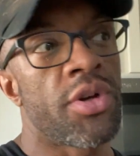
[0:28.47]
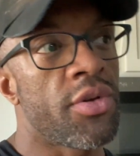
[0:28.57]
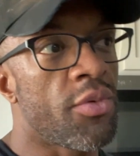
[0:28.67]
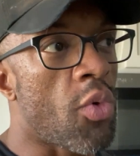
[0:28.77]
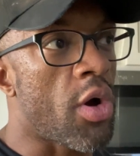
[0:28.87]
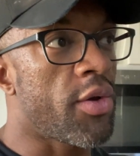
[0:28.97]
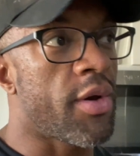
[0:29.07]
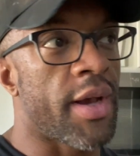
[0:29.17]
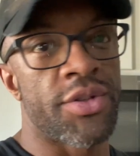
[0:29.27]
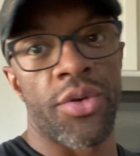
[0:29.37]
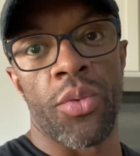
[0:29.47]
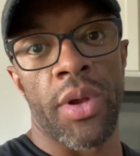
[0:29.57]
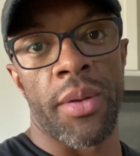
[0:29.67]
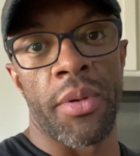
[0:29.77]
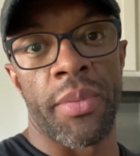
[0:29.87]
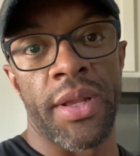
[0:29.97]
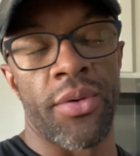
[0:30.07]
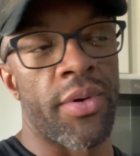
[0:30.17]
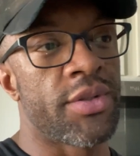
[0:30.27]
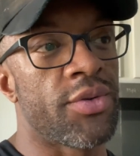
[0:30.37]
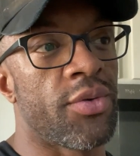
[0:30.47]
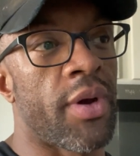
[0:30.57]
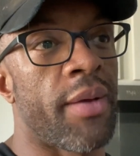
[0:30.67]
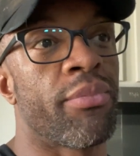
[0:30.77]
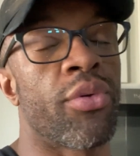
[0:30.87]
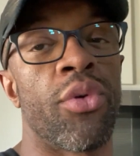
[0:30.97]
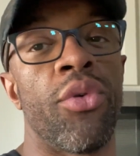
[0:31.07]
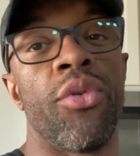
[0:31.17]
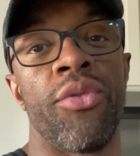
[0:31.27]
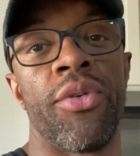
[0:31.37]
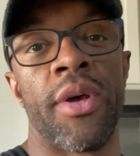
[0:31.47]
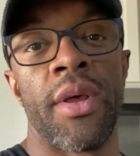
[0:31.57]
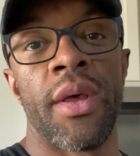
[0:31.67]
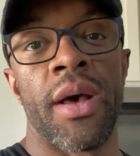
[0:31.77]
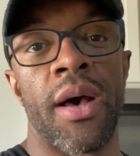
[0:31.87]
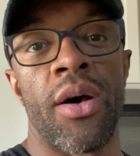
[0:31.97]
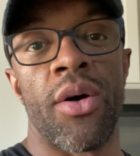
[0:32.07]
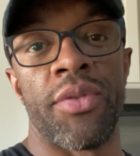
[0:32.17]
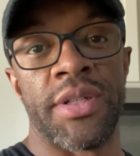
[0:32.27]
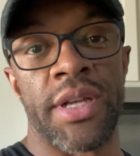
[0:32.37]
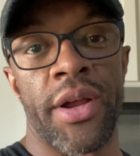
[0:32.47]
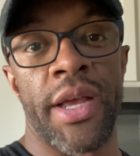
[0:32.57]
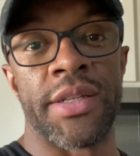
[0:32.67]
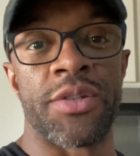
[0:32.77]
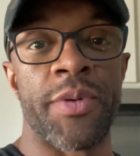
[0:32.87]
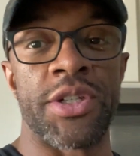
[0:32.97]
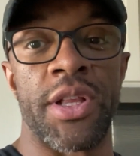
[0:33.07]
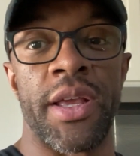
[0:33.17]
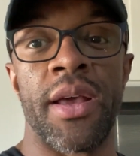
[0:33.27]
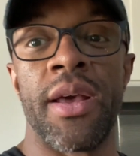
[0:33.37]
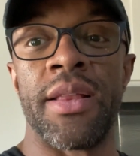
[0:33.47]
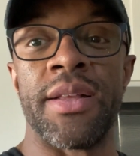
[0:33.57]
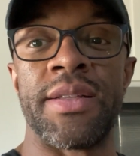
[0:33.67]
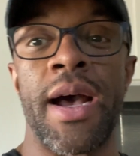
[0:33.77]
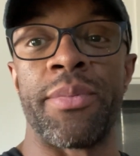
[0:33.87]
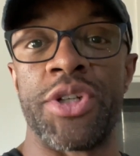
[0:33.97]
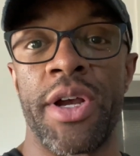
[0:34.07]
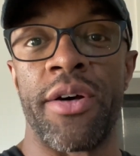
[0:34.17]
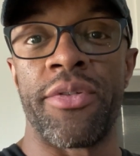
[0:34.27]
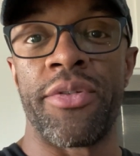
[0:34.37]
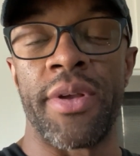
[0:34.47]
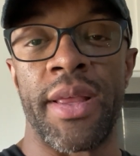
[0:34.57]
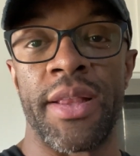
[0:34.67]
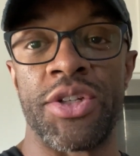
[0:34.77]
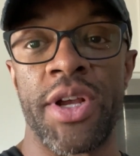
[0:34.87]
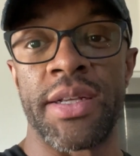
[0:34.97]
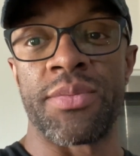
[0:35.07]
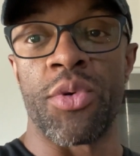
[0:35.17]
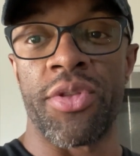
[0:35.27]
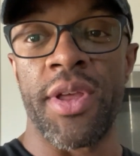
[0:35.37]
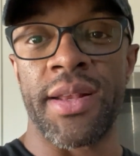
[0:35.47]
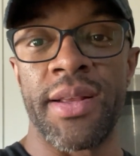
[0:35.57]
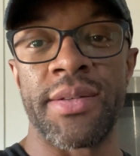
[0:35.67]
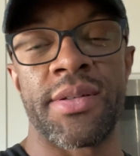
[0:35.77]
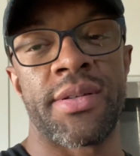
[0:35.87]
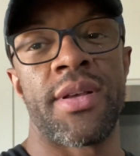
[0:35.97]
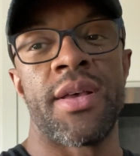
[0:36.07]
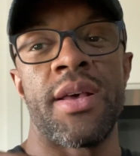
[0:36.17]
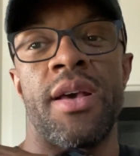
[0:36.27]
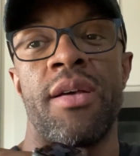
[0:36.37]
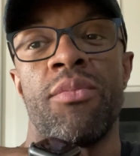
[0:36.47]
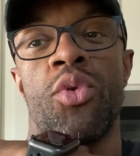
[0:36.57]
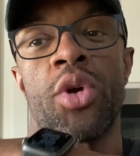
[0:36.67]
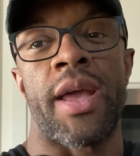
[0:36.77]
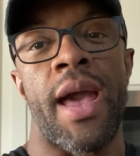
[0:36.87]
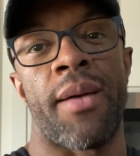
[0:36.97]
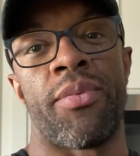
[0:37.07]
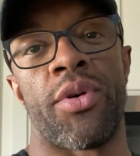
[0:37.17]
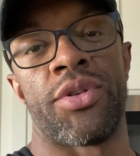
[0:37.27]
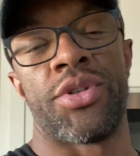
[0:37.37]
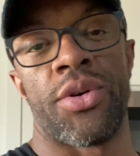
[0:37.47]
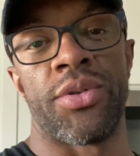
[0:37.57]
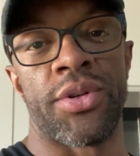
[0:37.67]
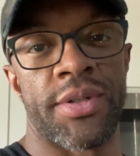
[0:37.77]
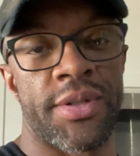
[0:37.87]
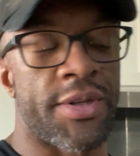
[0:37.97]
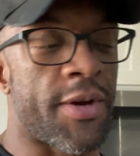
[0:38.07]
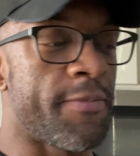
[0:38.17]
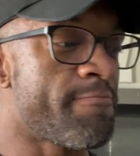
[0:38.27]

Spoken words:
Walk you guys through what I'm going to be doing to improve on these areas, especially the top shelf in the chest, more thickness and more cap on the shoulders. So